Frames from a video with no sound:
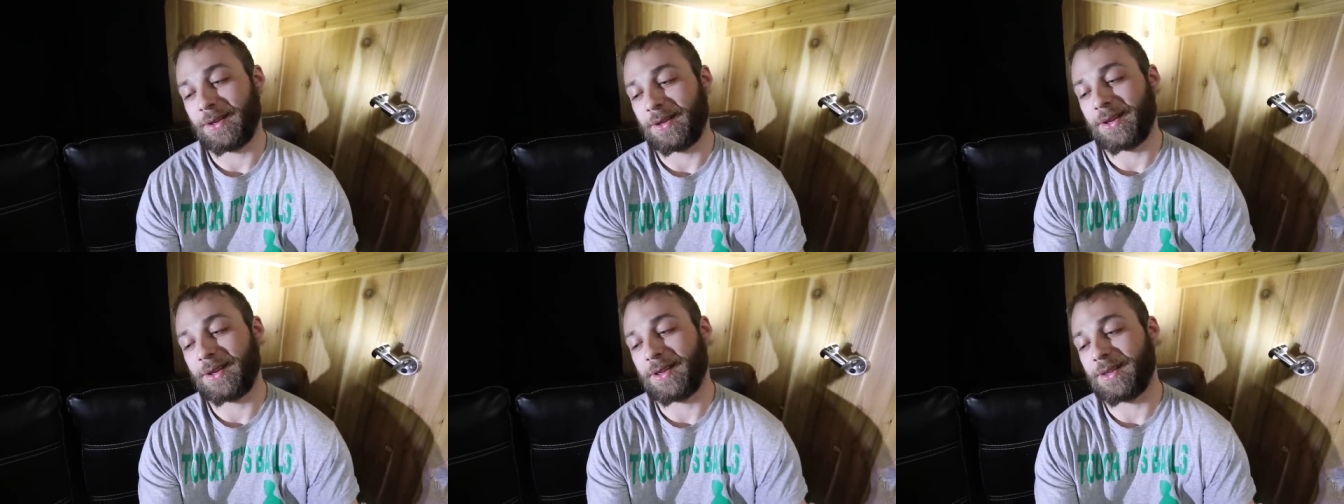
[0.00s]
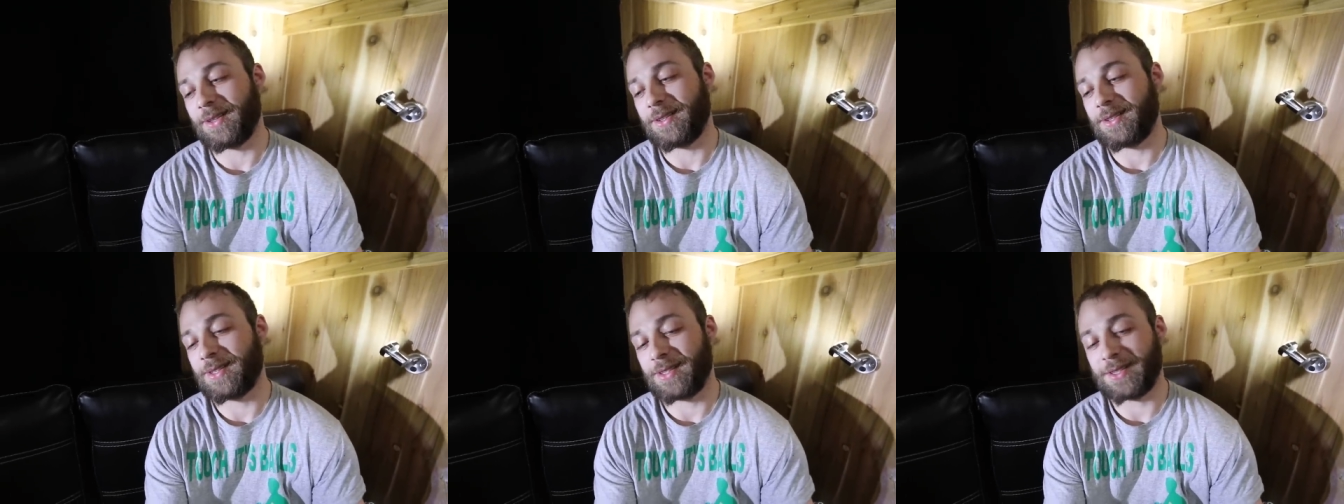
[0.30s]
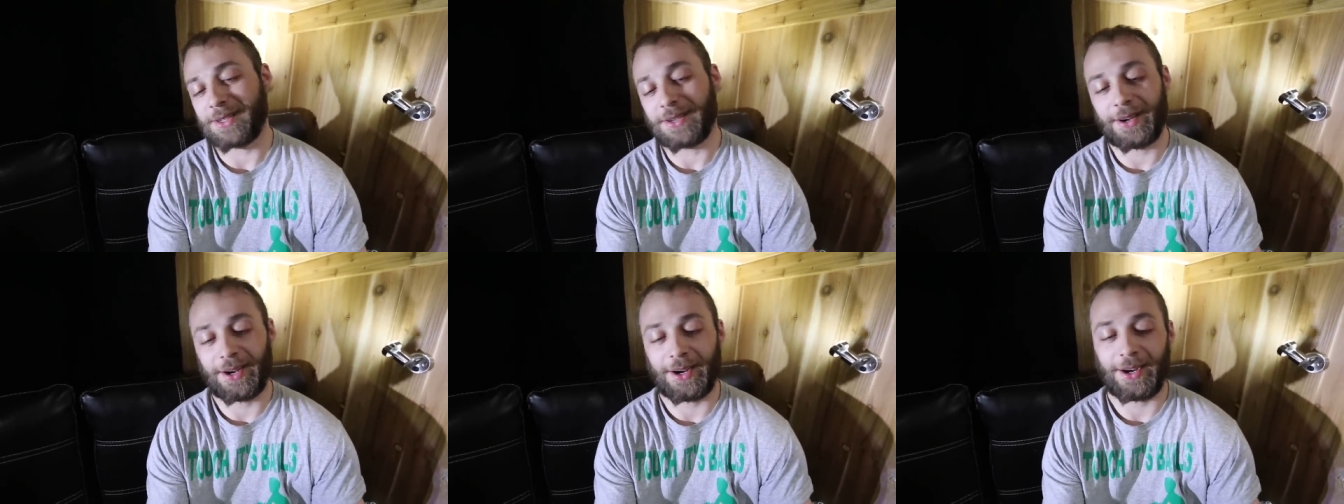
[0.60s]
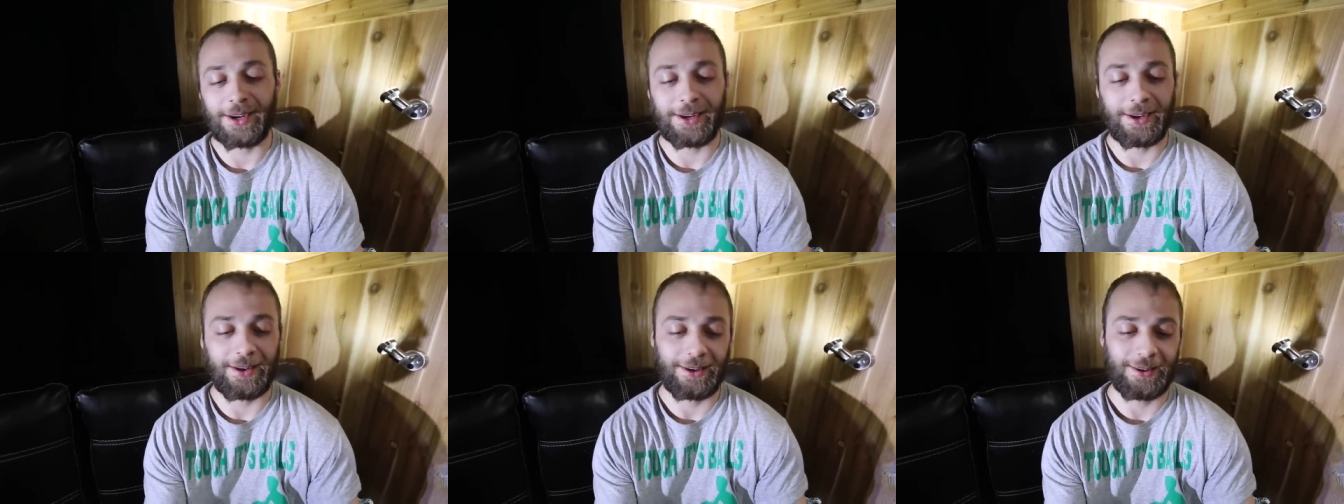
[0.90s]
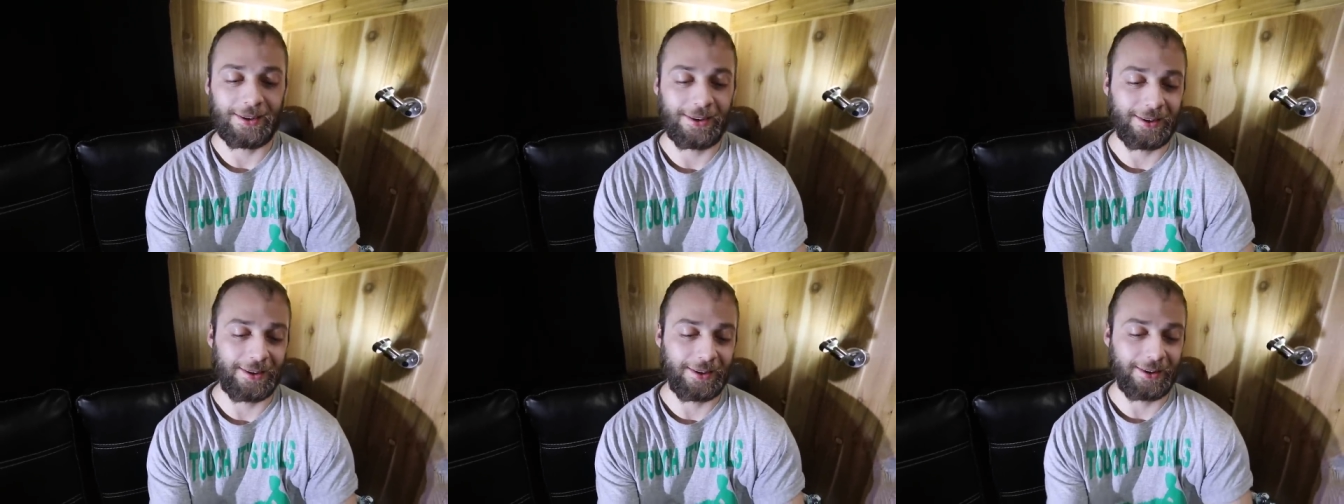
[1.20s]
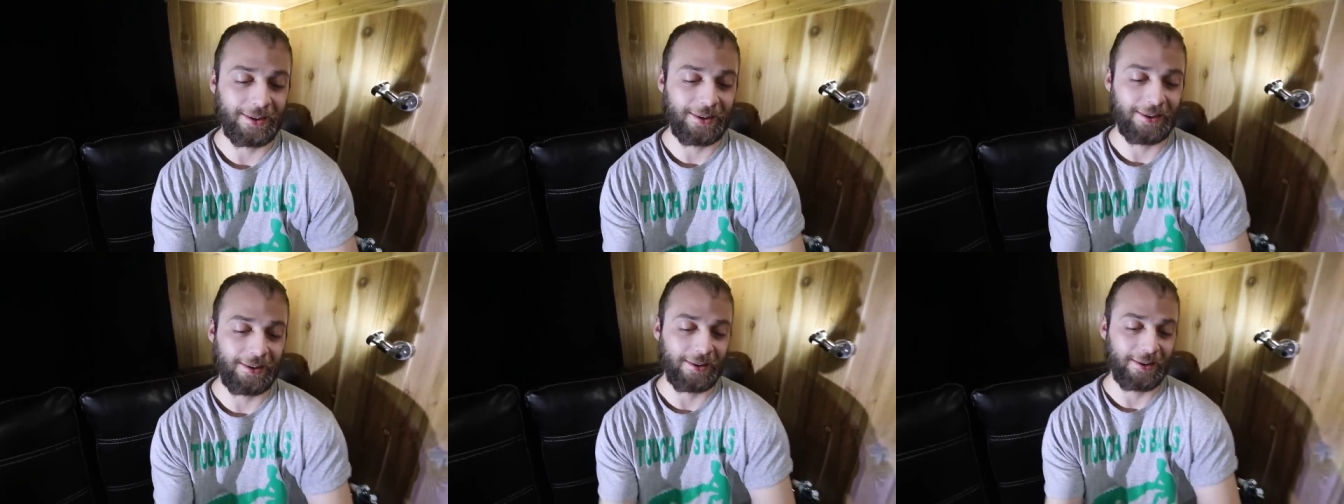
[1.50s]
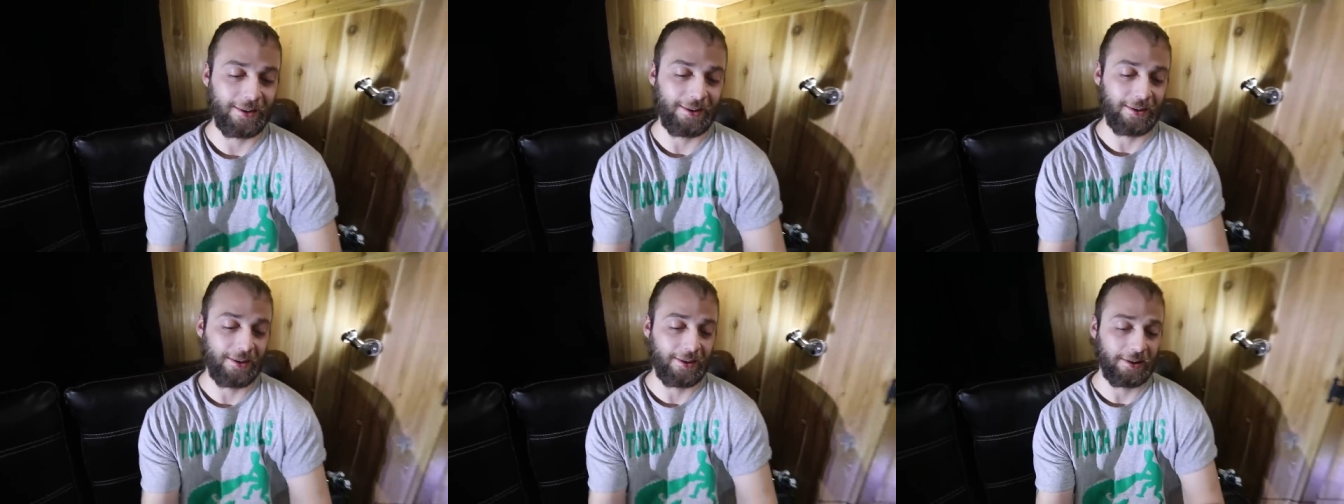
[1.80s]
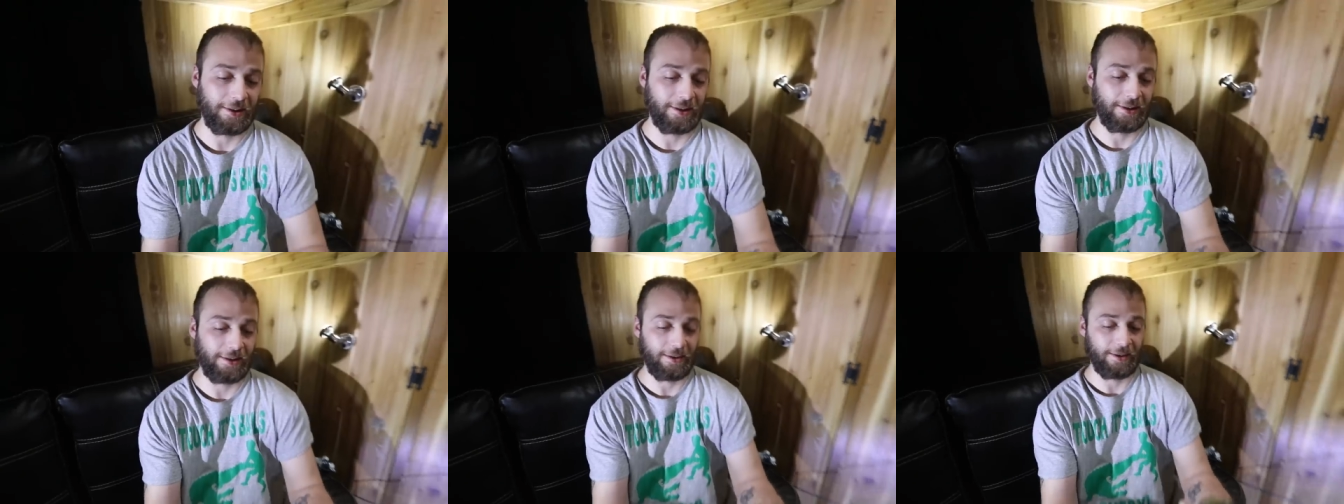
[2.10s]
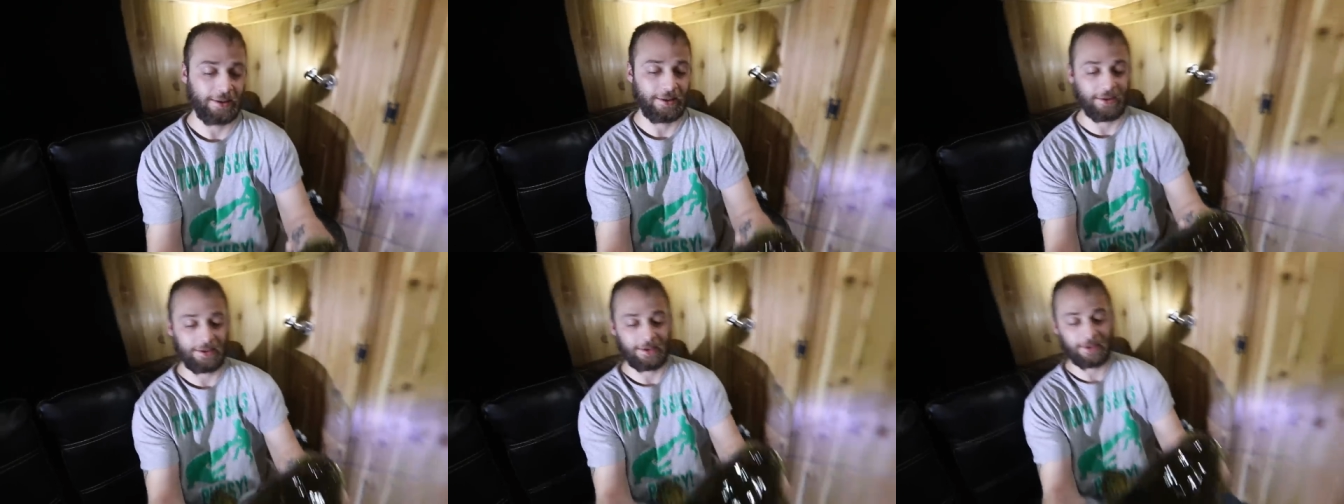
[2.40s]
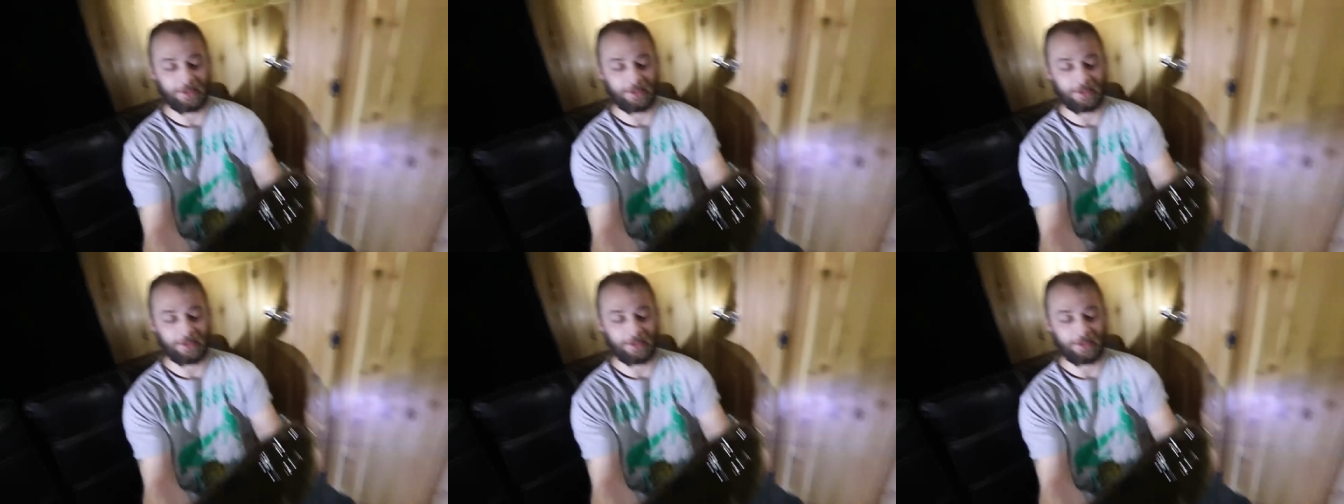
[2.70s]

Yeah, these things are great. They just go on peeling around. All